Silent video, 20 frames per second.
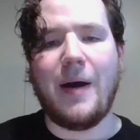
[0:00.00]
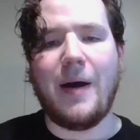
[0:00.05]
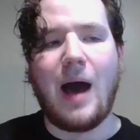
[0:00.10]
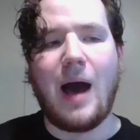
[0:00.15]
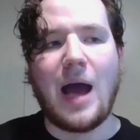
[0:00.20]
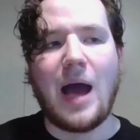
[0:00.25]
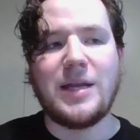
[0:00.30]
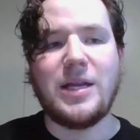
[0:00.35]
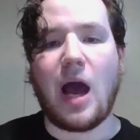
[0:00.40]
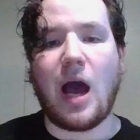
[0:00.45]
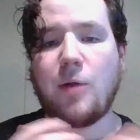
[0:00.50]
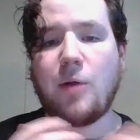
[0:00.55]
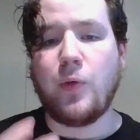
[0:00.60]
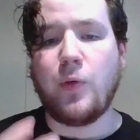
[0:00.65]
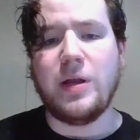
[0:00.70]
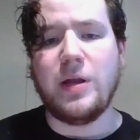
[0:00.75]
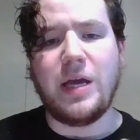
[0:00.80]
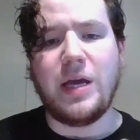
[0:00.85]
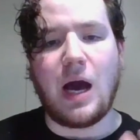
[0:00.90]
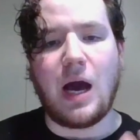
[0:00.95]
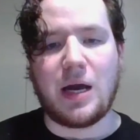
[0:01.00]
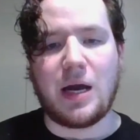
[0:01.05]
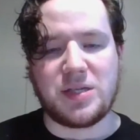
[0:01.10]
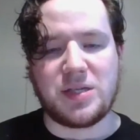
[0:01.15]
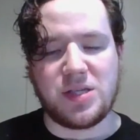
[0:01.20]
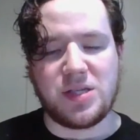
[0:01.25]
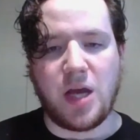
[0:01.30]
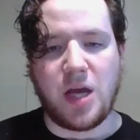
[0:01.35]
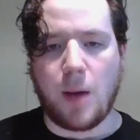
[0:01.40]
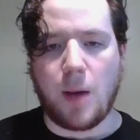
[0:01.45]
I really,
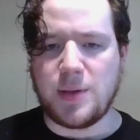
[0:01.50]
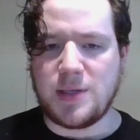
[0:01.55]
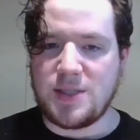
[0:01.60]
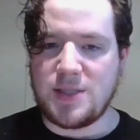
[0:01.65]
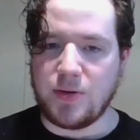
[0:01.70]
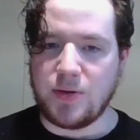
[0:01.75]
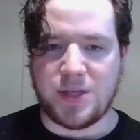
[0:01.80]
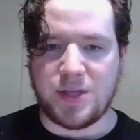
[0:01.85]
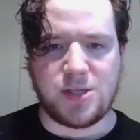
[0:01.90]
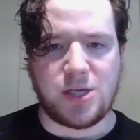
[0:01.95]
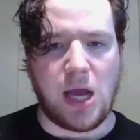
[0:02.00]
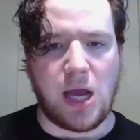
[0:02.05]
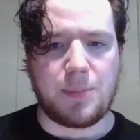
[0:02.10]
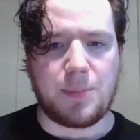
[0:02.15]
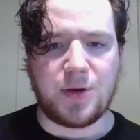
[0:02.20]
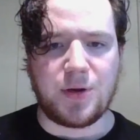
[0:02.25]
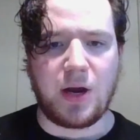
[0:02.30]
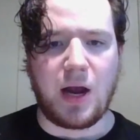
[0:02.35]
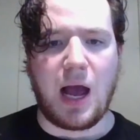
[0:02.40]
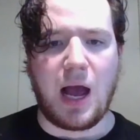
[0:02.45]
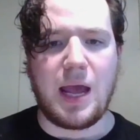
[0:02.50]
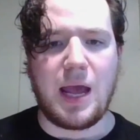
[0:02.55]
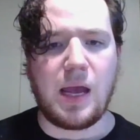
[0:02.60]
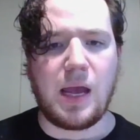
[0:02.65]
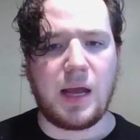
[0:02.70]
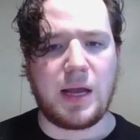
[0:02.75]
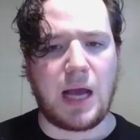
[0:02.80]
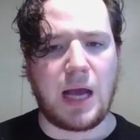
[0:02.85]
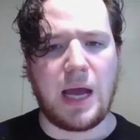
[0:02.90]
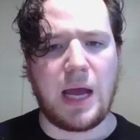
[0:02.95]
honestly, up until this chapter, I
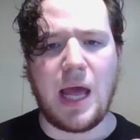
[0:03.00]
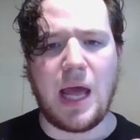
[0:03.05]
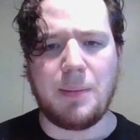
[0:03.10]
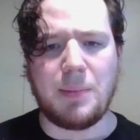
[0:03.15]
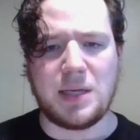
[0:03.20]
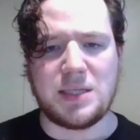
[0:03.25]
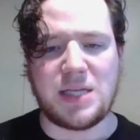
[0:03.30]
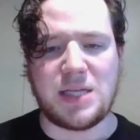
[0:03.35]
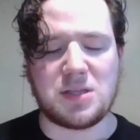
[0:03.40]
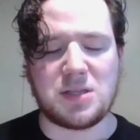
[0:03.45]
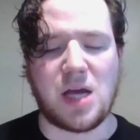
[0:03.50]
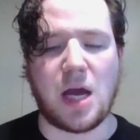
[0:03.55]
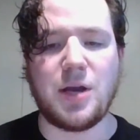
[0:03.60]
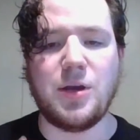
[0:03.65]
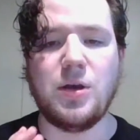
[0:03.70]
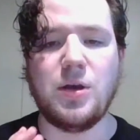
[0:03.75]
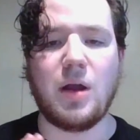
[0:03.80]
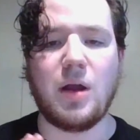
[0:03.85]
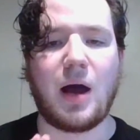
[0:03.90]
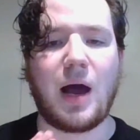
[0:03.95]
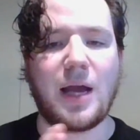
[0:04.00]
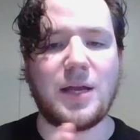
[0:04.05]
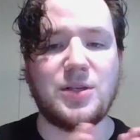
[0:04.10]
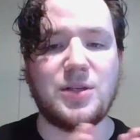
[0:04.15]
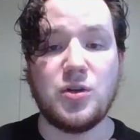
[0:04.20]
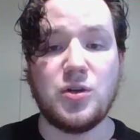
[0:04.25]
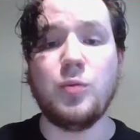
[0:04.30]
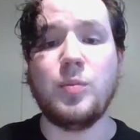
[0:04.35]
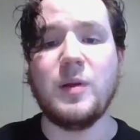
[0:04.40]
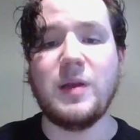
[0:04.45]
kind of had my doubts. I
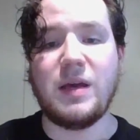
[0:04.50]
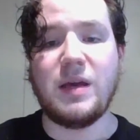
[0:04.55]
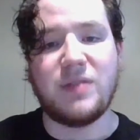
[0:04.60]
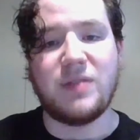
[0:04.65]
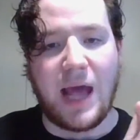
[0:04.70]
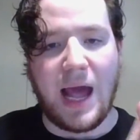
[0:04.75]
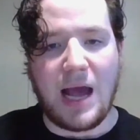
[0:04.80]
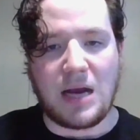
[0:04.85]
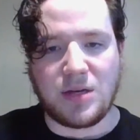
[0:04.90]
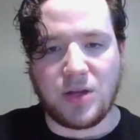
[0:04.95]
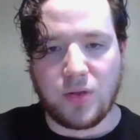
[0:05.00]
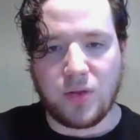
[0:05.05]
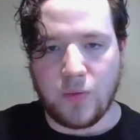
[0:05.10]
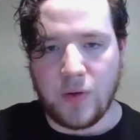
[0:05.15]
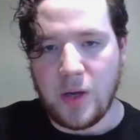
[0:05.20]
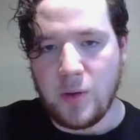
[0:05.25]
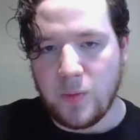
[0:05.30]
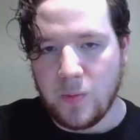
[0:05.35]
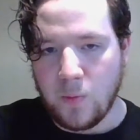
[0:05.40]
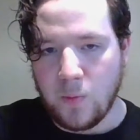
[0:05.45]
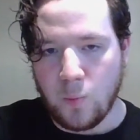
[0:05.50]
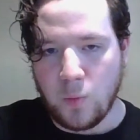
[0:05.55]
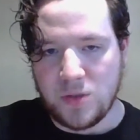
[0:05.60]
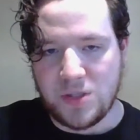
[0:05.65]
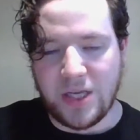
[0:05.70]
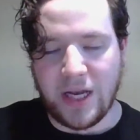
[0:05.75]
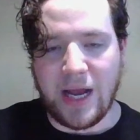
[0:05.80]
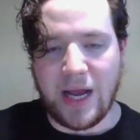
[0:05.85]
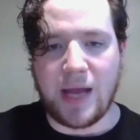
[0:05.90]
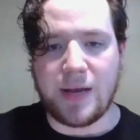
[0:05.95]
do believe that Act 3 was
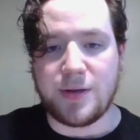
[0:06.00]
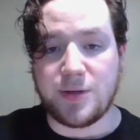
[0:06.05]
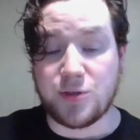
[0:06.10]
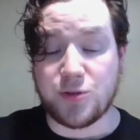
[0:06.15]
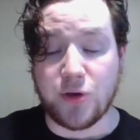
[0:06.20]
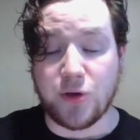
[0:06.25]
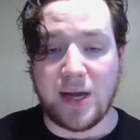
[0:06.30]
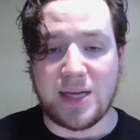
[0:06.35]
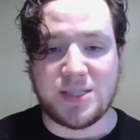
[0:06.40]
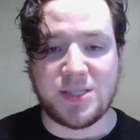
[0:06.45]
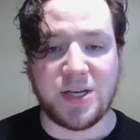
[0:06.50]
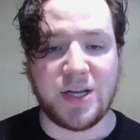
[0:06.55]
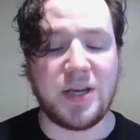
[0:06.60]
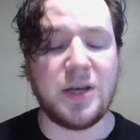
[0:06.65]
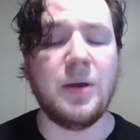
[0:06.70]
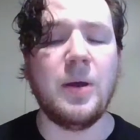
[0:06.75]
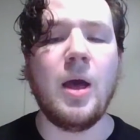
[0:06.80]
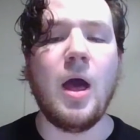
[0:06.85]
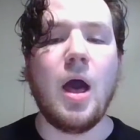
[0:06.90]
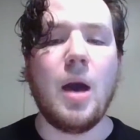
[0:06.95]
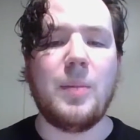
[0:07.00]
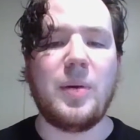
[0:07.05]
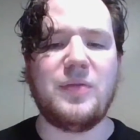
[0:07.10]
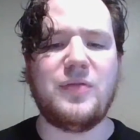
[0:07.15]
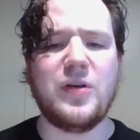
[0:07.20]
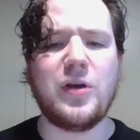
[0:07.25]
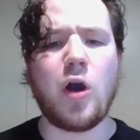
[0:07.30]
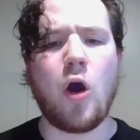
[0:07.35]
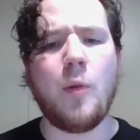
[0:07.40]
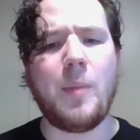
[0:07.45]
going to end in tragedy, but if
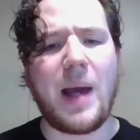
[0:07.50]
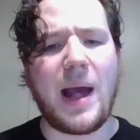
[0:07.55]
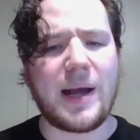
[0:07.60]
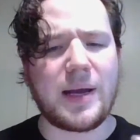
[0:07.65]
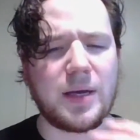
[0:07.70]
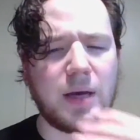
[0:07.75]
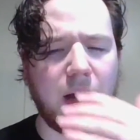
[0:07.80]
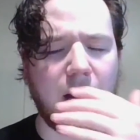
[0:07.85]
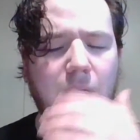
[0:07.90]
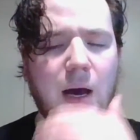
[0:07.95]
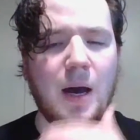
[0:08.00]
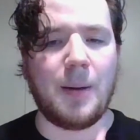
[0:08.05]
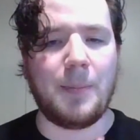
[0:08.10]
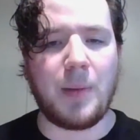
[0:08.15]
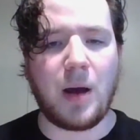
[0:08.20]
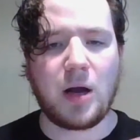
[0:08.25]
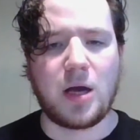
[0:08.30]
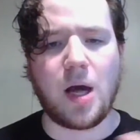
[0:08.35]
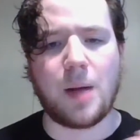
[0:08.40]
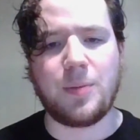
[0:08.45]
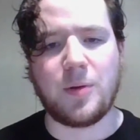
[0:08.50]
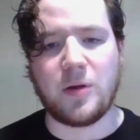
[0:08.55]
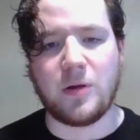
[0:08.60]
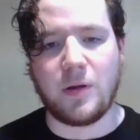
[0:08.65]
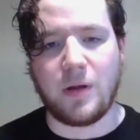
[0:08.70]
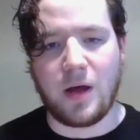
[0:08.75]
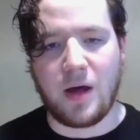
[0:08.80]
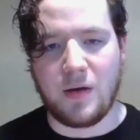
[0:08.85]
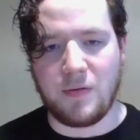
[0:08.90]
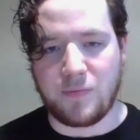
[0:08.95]
you go back a
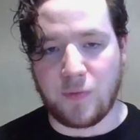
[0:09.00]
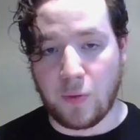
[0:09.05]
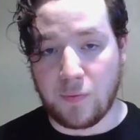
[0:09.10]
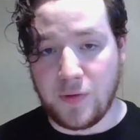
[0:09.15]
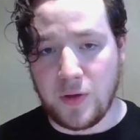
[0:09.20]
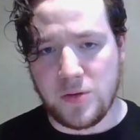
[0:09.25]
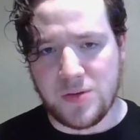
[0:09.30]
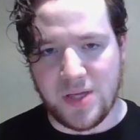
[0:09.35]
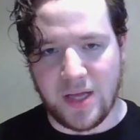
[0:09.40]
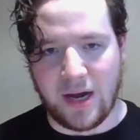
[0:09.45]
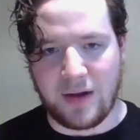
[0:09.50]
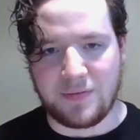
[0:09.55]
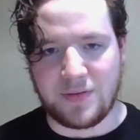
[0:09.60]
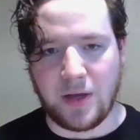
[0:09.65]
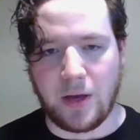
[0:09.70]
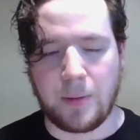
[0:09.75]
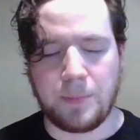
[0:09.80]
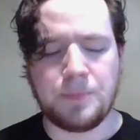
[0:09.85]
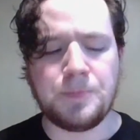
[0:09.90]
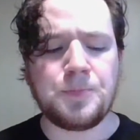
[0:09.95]
couple of reviews that I've done,